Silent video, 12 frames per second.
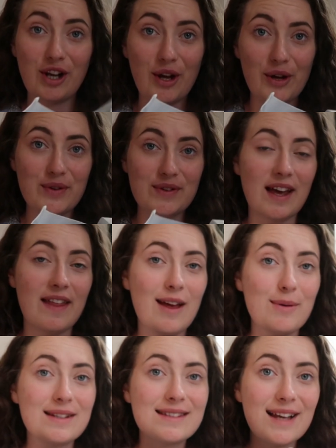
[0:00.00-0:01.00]
clothes and they
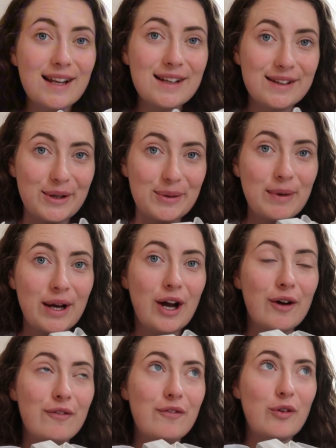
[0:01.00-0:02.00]
were selling them
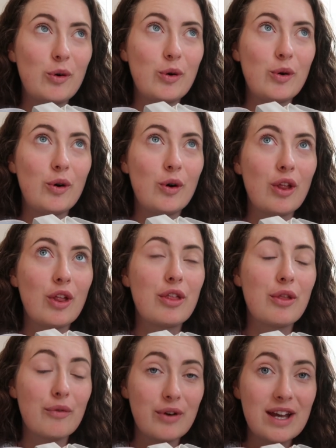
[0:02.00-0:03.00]
for
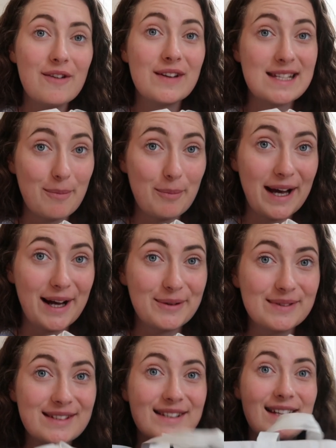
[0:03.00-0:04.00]
3 for
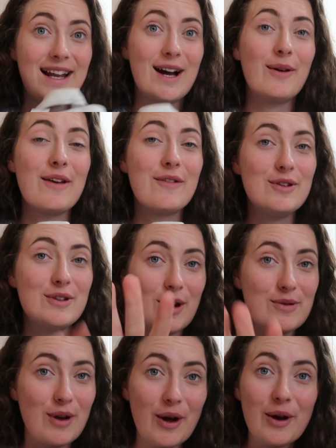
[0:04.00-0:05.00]
£10. Now if you
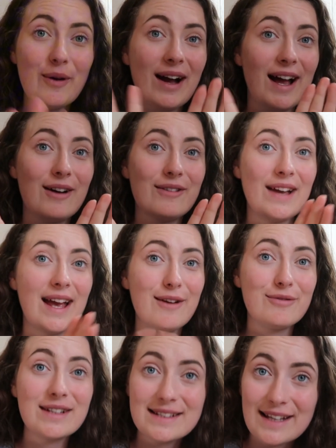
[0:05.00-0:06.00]
don't know, I have a
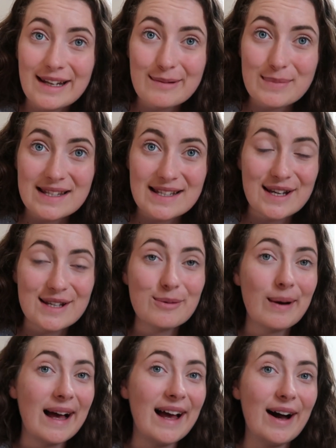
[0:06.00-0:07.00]
reselling business
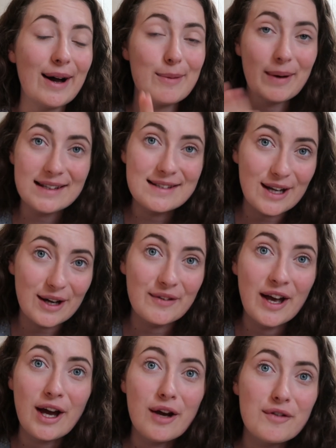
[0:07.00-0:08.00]
where I buy stuff
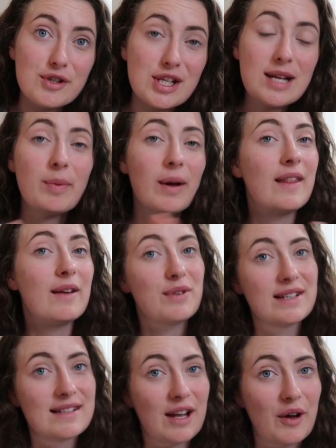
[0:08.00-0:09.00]
for cheap and then
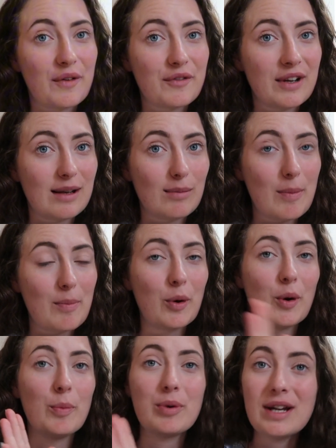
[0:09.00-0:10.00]
resell it on for a little bit
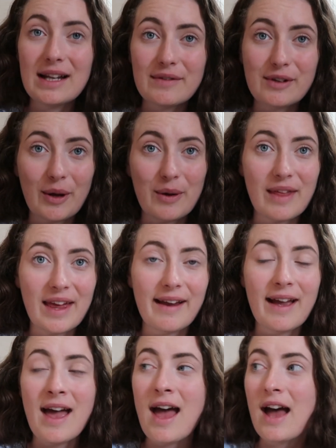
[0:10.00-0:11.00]
more, pre-loved
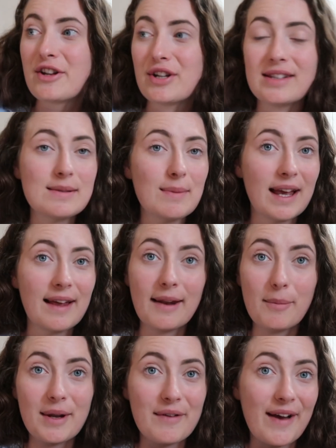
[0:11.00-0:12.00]
clothing, just to make a
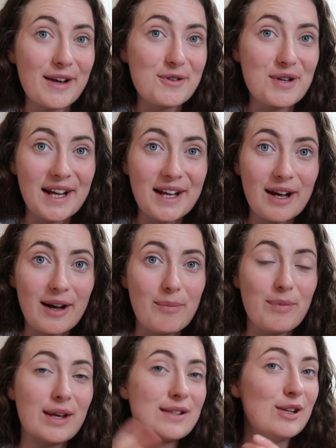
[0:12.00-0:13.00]
little bit of extra income,
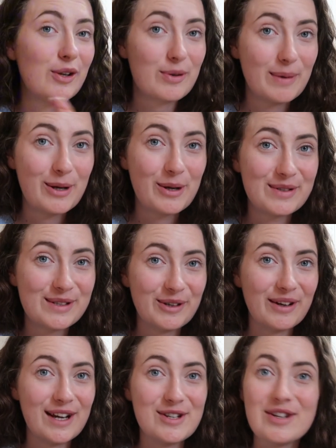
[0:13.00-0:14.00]
because a lot of my content
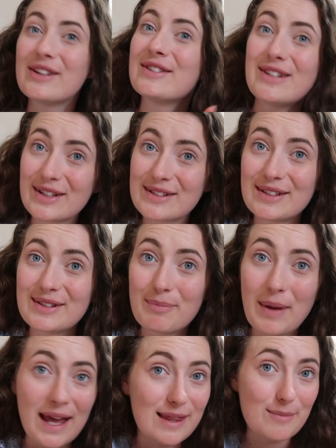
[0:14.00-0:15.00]
creation doesn't
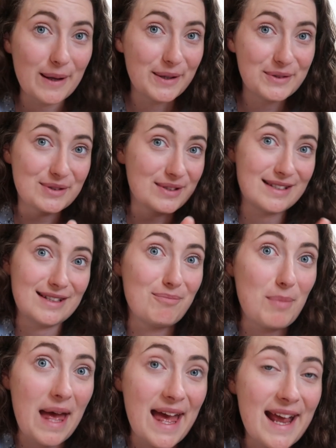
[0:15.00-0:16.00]
pay the bills. It doesn't
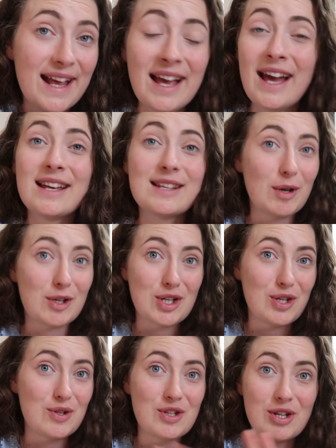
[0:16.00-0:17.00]
even pay, especially
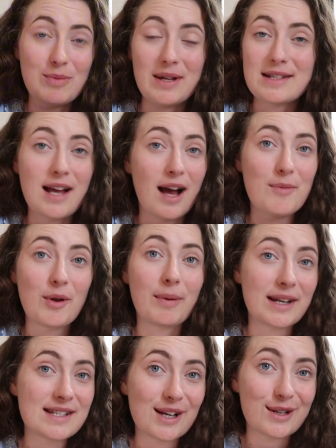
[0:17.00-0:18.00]
YouTube. I'm not
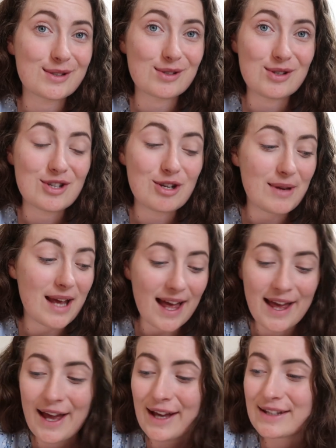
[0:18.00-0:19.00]
monetized on YouTube
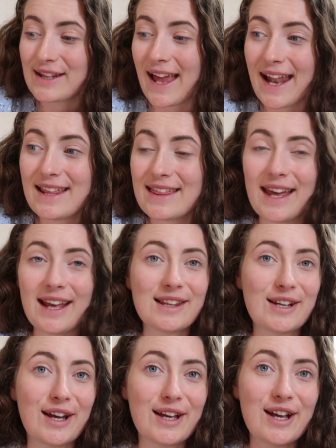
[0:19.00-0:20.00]
yet, so anything
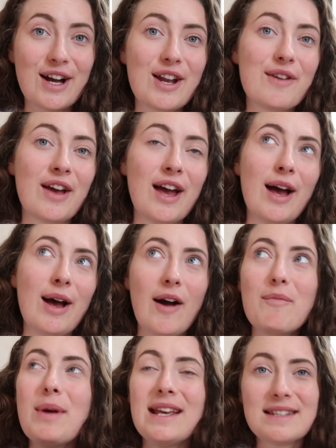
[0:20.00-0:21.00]
that I can kind of,
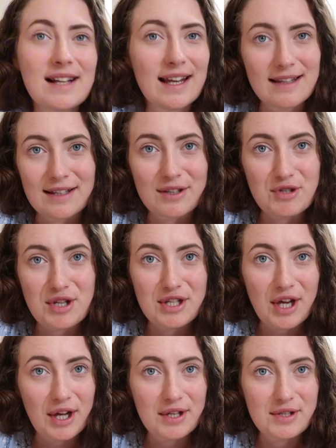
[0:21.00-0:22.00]
I've basically essentially
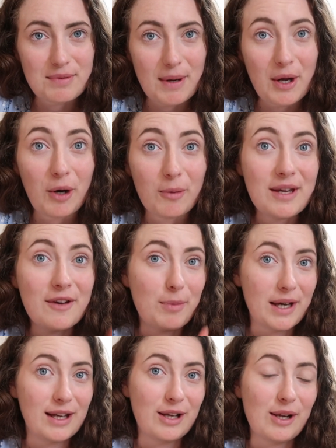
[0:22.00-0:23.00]
turned my hobby of
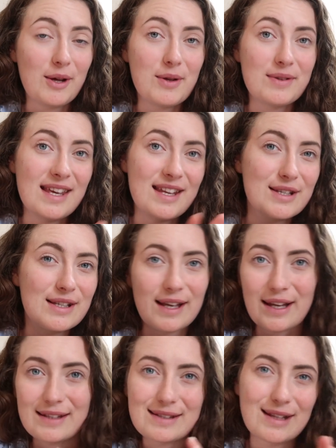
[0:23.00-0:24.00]
buying clothes into
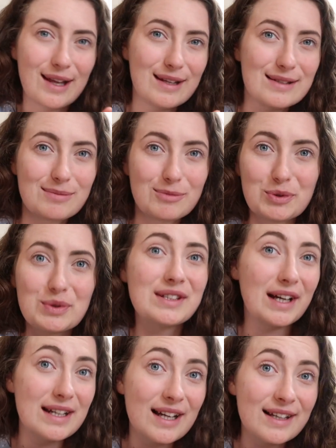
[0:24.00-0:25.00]
like a slight small
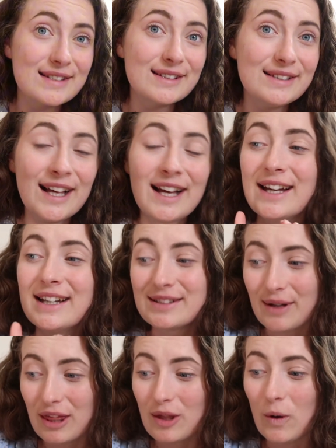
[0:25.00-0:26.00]
side hustle.
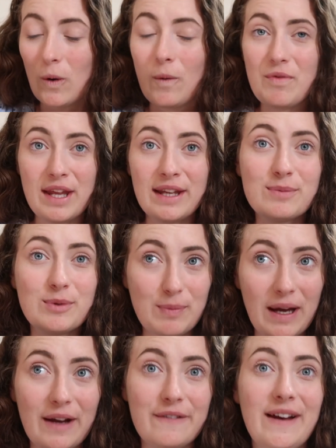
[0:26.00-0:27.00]
So I thought this was
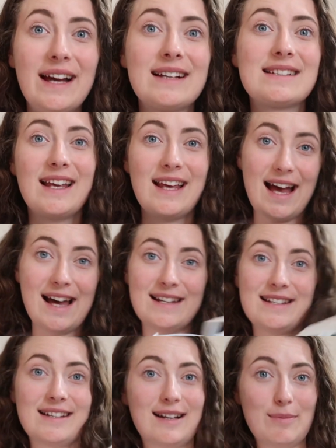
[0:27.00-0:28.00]
perfect
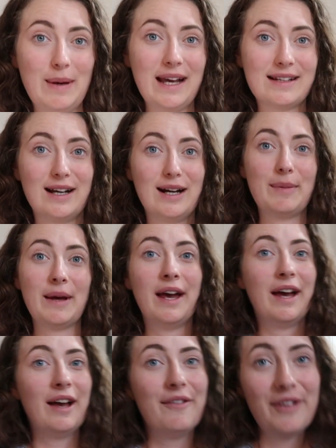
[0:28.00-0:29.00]
and I picked up
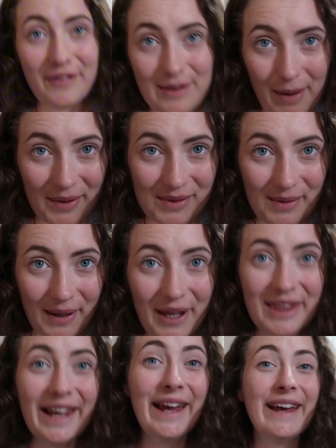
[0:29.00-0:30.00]
£50 worth